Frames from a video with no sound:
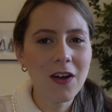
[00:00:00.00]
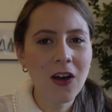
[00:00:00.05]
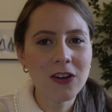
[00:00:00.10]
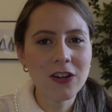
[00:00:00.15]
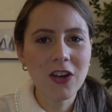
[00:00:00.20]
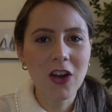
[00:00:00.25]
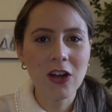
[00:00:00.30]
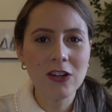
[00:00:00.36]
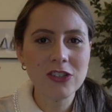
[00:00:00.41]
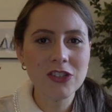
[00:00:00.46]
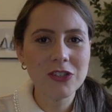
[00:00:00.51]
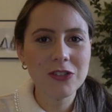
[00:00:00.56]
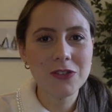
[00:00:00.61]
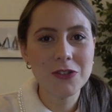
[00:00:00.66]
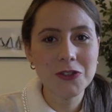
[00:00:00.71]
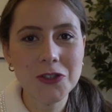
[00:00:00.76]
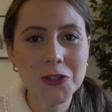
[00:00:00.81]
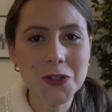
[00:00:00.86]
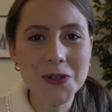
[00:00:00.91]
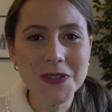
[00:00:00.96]
unconscious
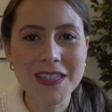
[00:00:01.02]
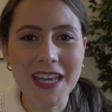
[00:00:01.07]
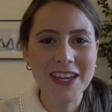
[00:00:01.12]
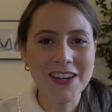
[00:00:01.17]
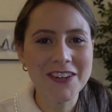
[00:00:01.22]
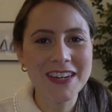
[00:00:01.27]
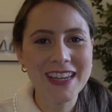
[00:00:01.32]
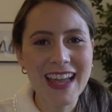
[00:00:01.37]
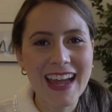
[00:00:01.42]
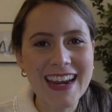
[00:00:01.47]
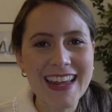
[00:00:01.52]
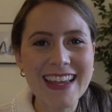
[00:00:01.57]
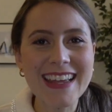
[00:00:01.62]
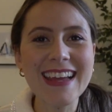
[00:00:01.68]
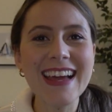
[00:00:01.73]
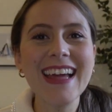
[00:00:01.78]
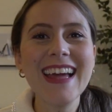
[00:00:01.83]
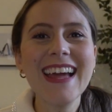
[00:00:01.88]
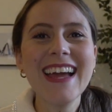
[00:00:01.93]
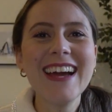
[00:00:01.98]
juice that you're
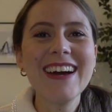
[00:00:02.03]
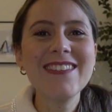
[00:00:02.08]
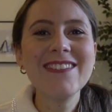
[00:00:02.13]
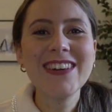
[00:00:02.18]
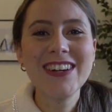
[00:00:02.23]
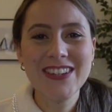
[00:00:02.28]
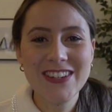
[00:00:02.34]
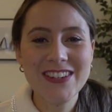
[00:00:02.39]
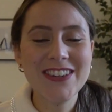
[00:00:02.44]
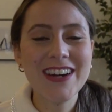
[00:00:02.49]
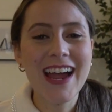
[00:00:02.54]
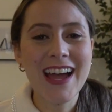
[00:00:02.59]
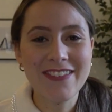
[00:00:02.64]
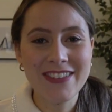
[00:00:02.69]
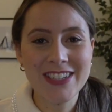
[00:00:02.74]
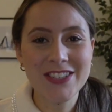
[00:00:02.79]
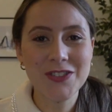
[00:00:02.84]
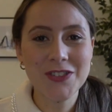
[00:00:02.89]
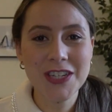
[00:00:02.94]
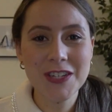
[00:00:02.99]
getting when you're
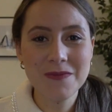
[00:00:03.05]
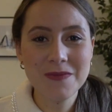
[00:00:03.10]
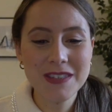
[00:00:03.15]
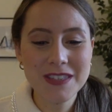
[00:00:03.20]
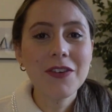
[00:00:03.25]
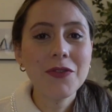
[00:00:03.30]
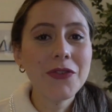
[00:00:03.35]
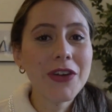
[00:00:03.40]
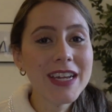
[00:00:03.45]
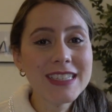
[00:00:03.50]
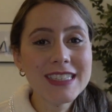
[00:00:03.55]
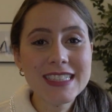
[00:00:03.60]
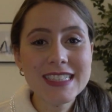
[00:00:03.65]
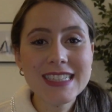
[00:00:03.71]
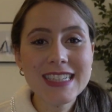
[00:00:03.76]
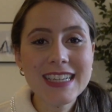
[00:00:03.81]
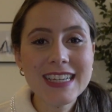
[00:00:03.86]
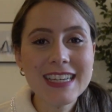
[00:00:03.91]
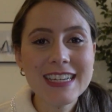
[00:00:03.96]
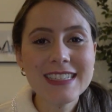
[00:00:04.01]
having dreams.
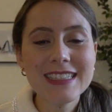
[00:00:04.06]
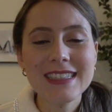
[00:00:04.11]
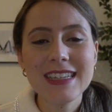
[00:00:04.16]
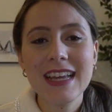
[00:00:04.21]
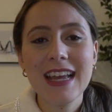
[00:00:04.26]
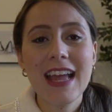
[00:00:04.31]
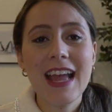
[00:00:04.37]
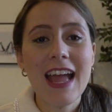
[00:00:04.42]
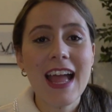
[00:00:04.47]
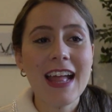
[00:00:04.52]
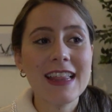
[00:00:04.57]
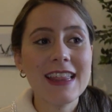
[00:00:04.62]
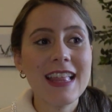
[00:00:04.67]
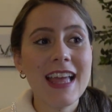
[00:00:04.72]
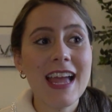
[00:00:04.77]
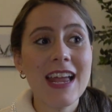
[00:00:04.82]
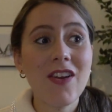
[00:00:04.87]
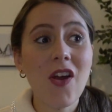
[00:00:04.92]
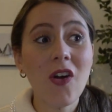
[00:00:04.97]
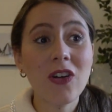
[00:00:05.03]
Fantasies, and
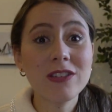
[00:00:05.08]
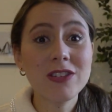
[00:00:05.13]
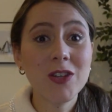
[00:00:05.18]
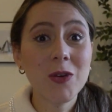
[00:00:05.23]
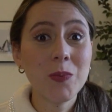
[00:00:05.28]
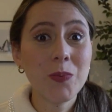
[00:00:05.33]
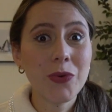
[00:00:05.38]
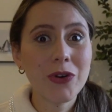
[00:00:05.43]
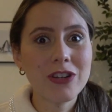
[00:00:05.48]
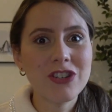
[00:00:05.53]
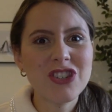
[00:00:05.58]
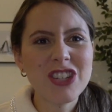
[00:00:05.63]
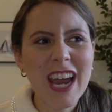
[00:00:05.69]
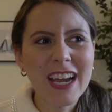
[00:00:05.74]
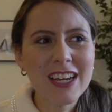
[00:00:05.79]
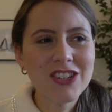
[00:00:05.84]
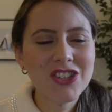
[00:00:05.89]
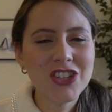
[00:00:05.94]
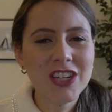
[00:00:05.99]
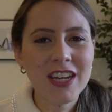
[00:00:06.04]
then also
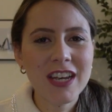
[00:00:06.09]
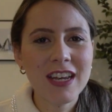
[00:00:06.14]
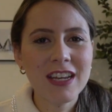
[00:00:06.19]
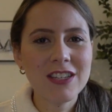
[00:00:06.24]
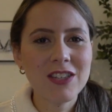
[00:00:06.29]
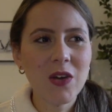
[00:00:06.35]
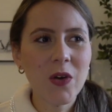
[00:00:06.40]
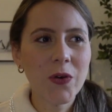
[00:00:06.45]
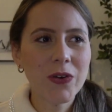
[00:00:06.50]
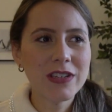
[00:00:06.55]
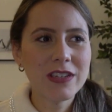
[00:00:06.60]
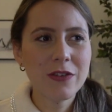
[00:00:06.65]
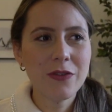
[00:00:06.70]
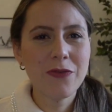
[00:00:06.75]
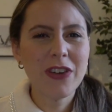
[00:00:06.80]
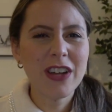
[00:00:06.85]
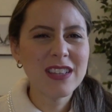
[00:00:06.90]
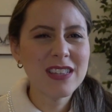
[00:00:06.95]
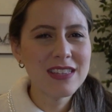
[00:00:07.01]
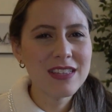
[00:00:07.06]
projections or
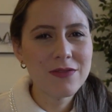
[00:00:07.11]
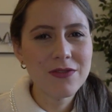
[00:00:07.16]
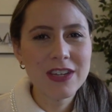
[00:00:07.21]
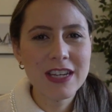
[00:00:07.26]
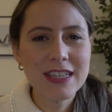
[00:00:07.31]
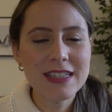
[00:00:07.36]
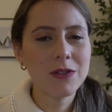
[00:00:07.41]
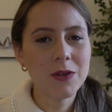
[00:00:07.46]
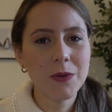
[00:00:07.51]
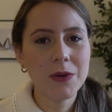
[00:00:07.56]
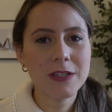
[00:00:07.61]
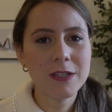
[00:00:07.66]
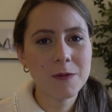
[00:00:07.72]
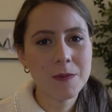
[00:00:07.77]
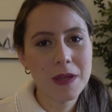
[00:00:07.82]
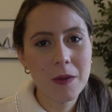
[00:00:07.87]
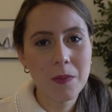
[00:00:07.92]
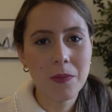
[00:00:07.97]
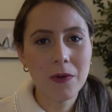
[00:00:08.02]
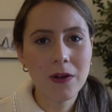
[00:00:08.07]
defensiveness towards
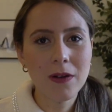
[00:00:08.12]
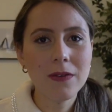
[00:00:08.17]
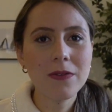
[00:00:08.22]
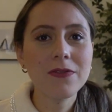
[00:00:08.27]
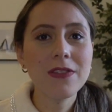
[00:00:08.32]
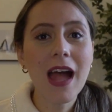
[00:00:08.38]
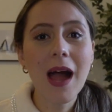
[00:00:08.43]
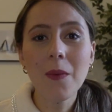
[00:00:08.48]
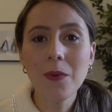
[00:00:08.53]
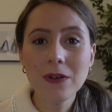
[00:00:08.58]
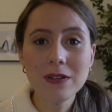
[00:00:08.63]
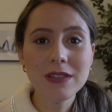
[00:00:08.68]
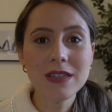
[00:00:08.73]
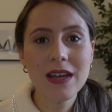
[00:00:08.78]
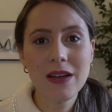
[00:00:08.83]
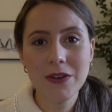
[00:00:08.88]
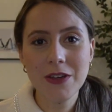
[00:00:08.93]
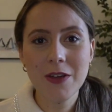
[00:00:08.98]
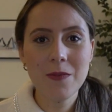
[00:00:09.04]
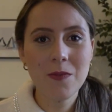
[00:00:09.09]
people. That will
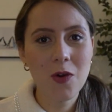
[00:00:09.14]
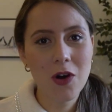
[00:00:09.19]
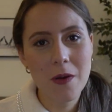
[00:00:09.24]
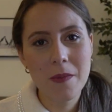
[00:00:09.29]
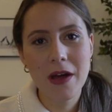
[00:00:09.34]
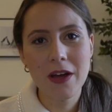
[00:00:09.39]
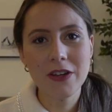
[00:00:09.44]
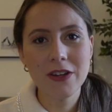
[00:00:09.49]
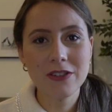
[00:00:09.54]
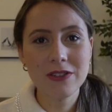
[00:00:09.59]
tell you more about your